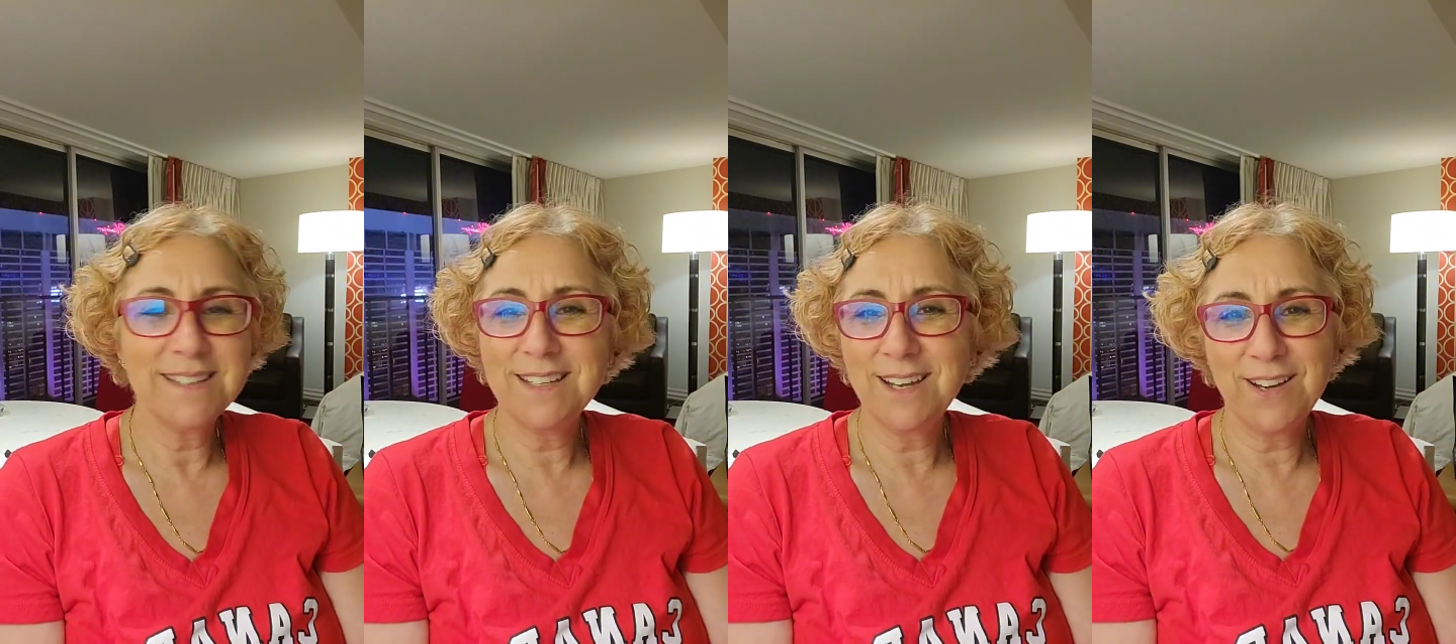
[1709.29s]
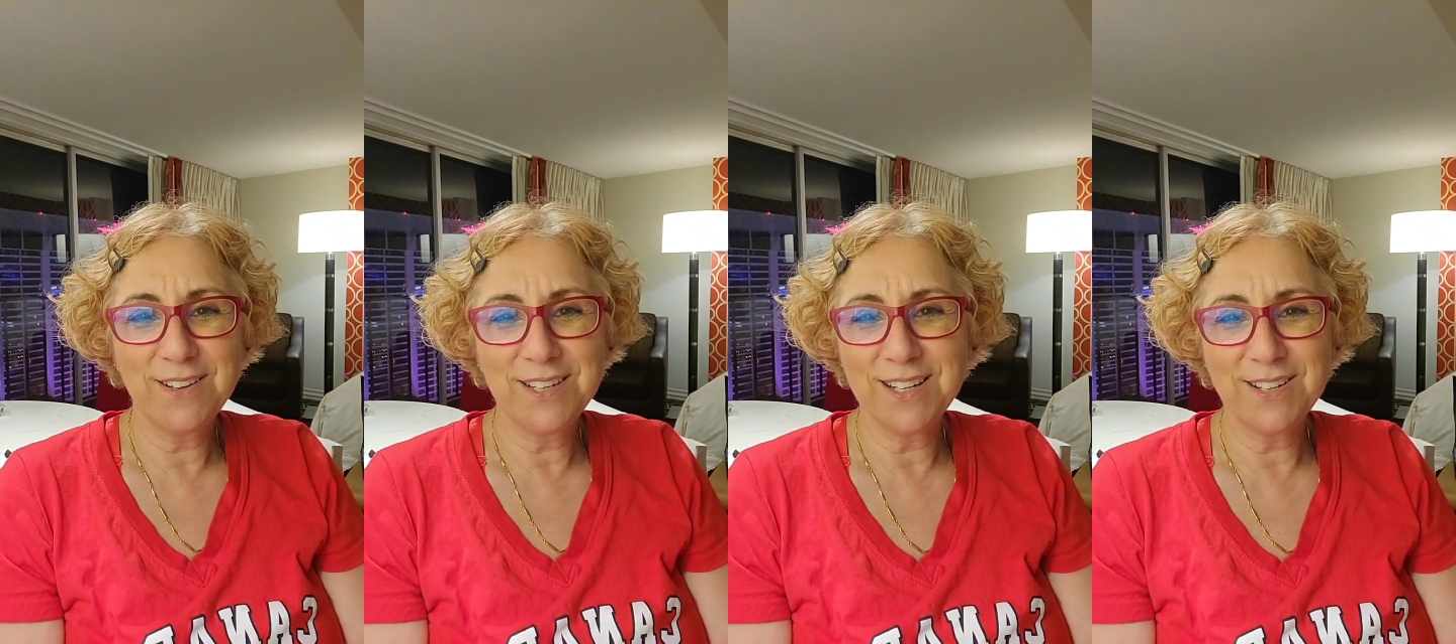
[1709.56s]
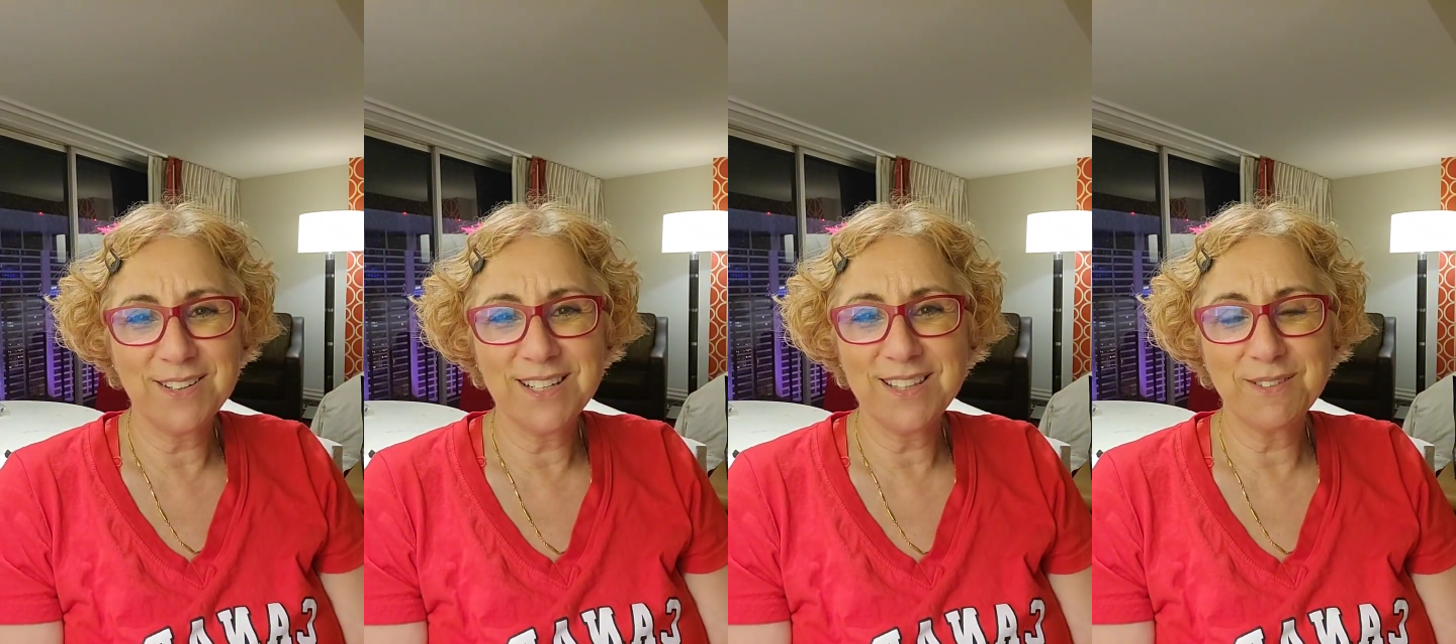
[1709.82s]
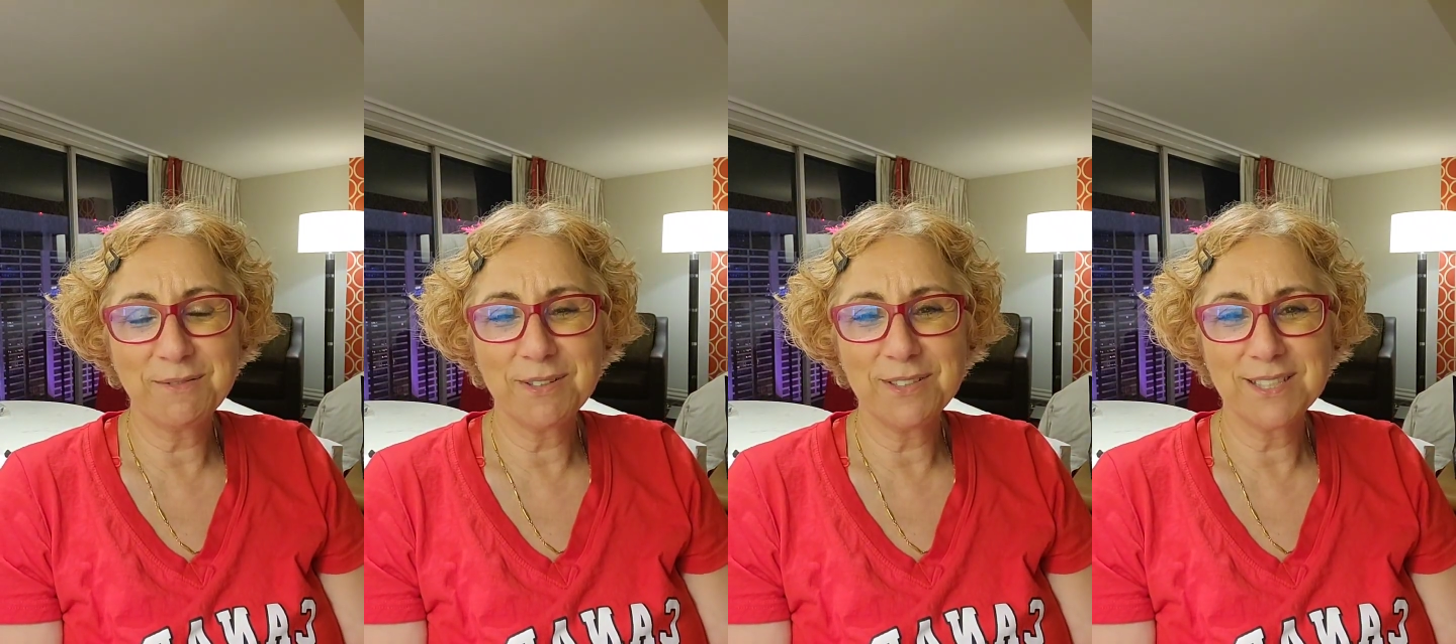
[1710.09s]
No, you don't
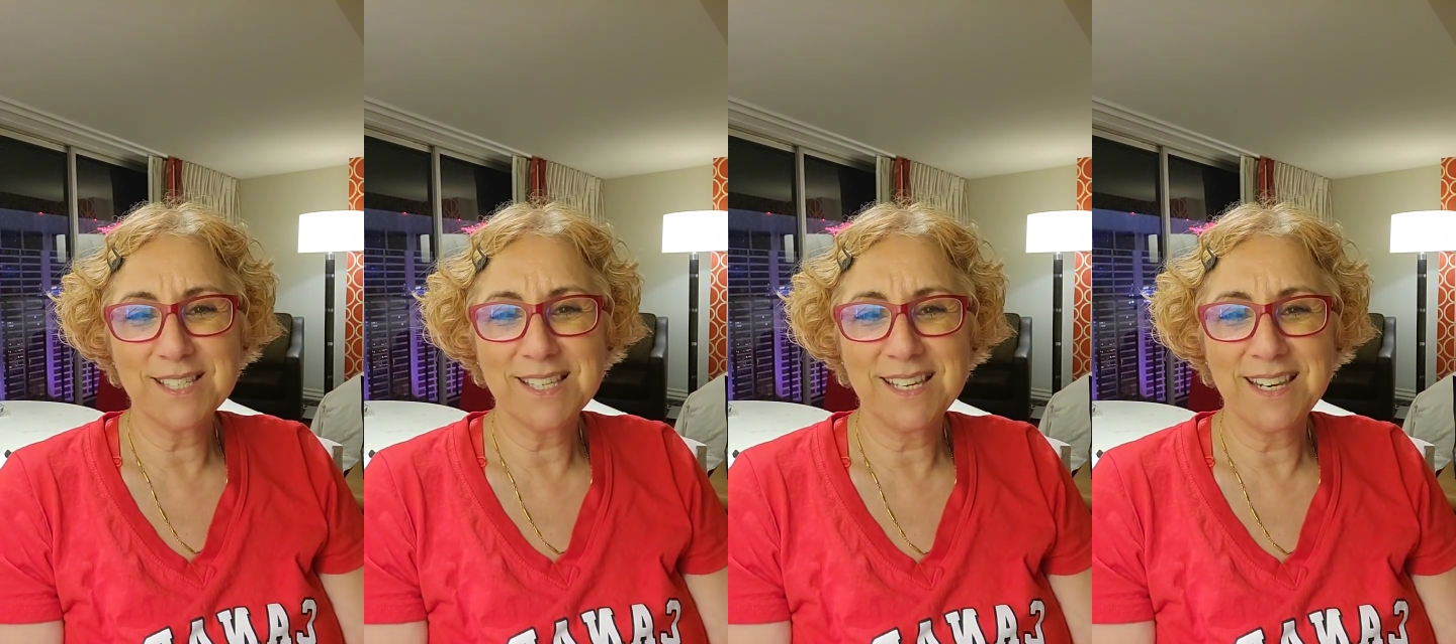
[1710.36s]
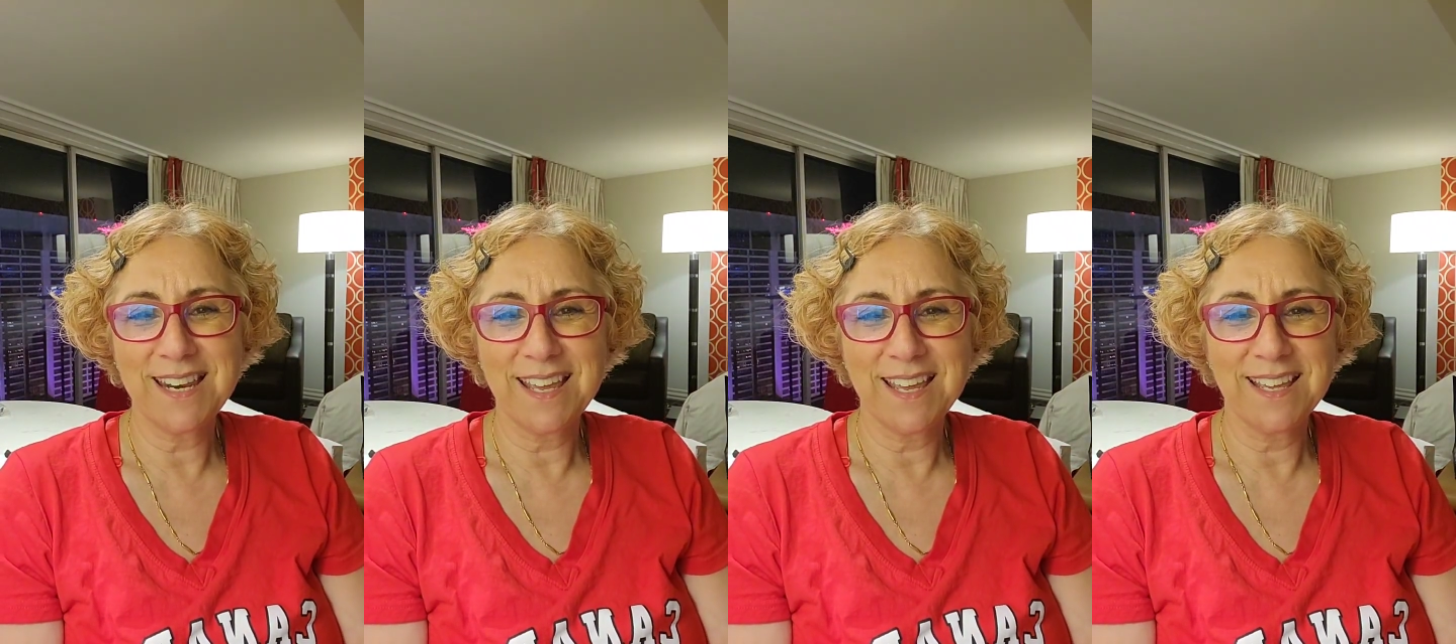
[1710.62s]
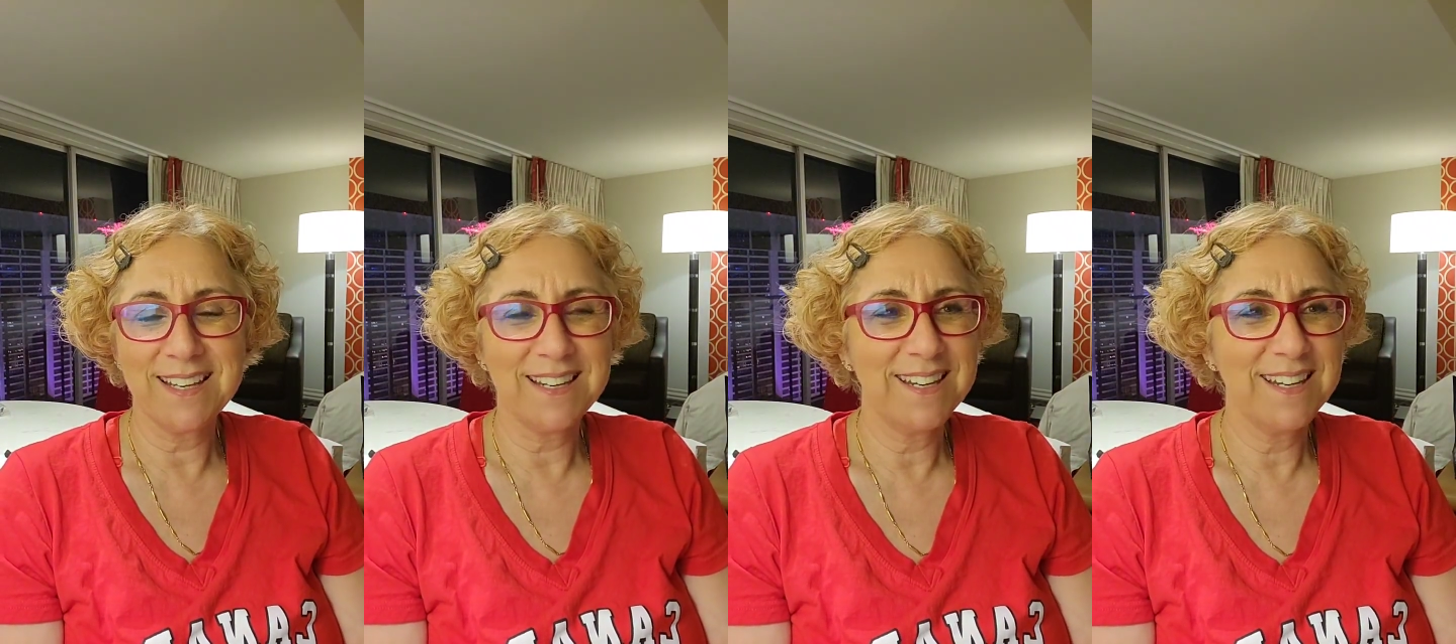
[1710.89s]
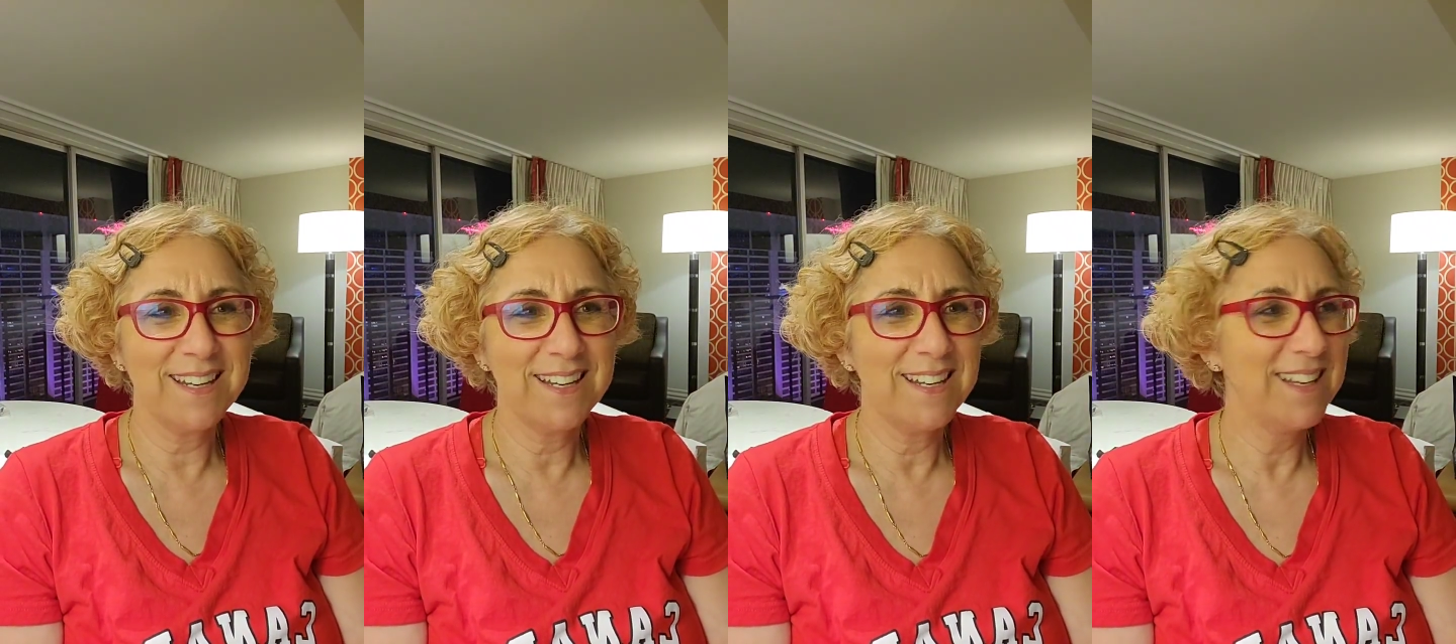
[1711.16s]
need the world to see not me. not
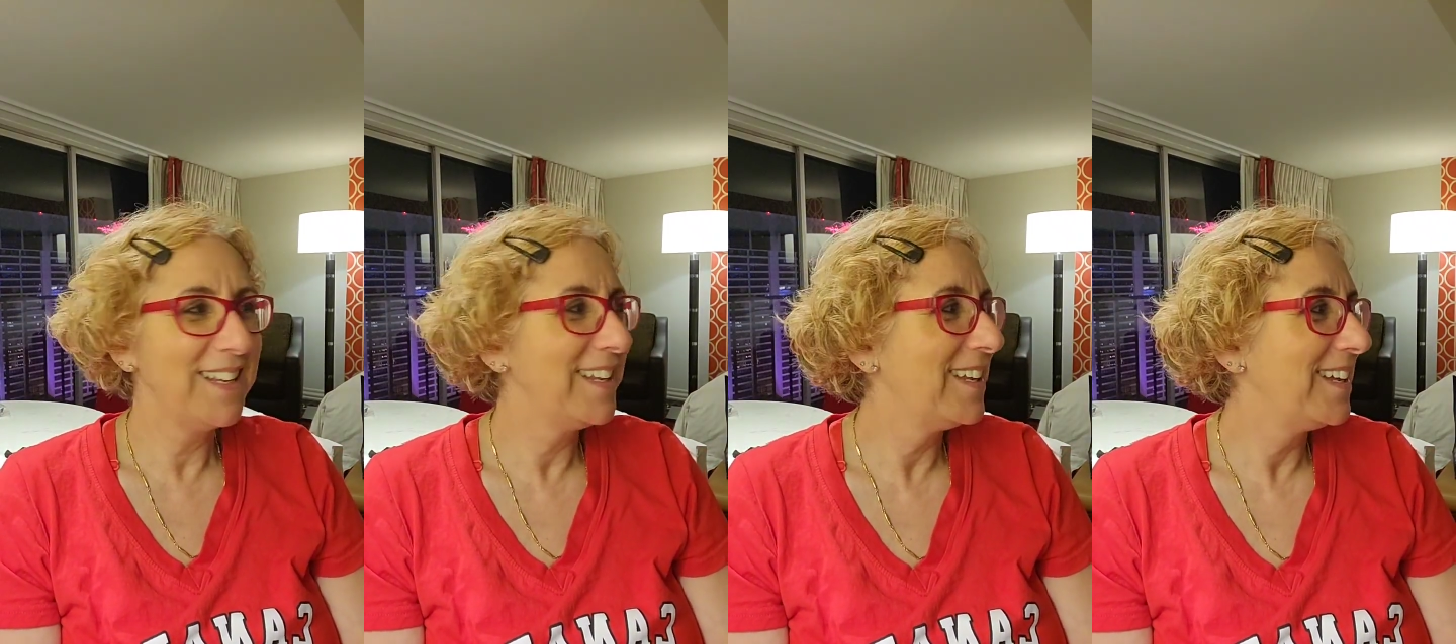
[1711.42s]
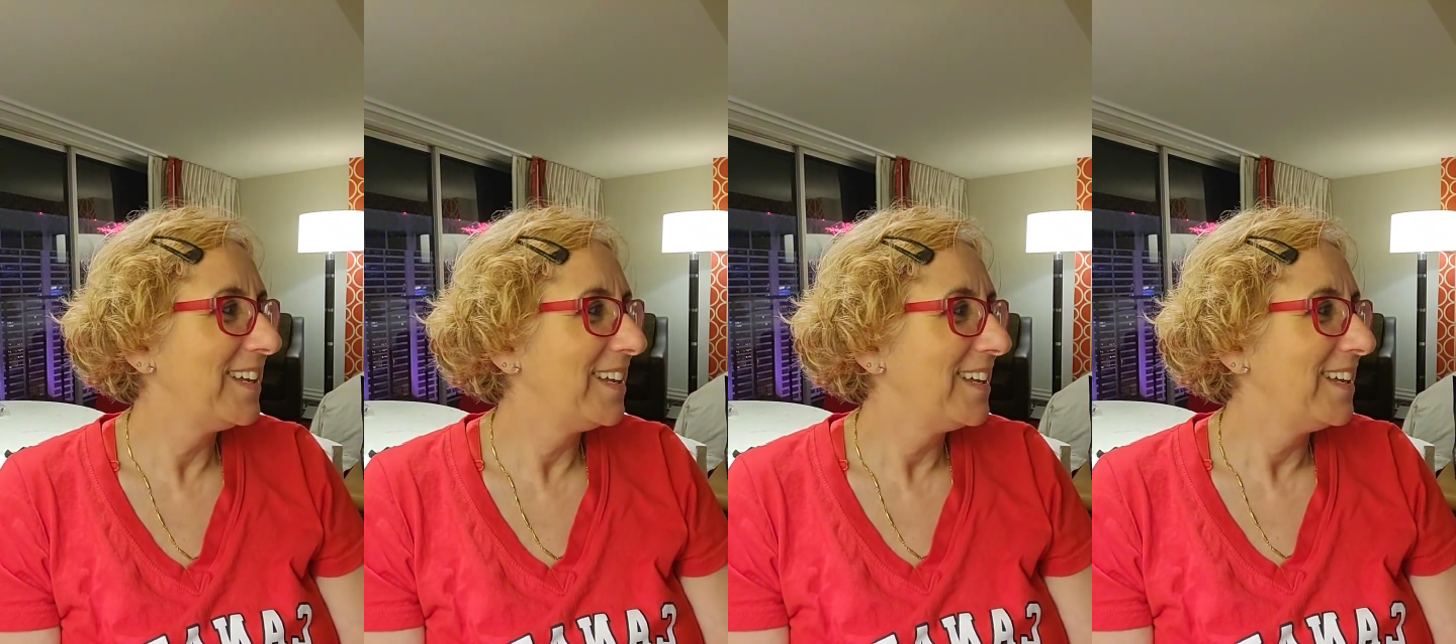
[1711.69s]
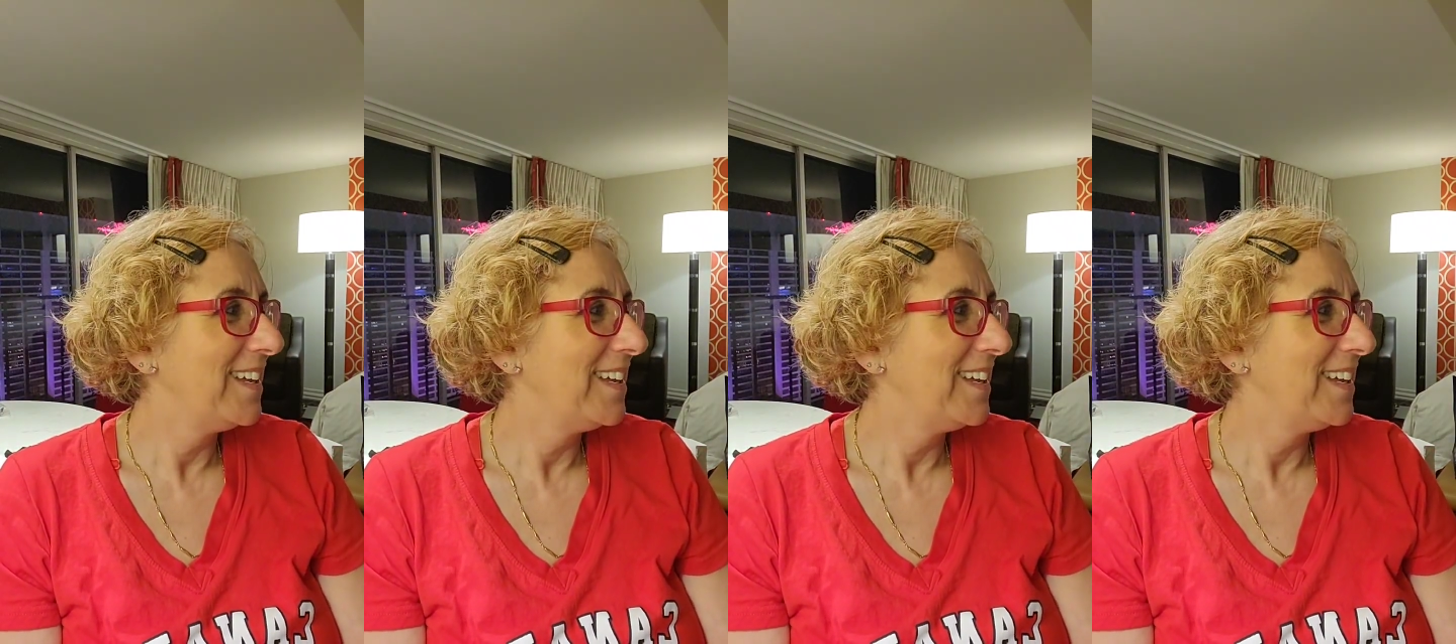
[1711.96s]
unless they pay.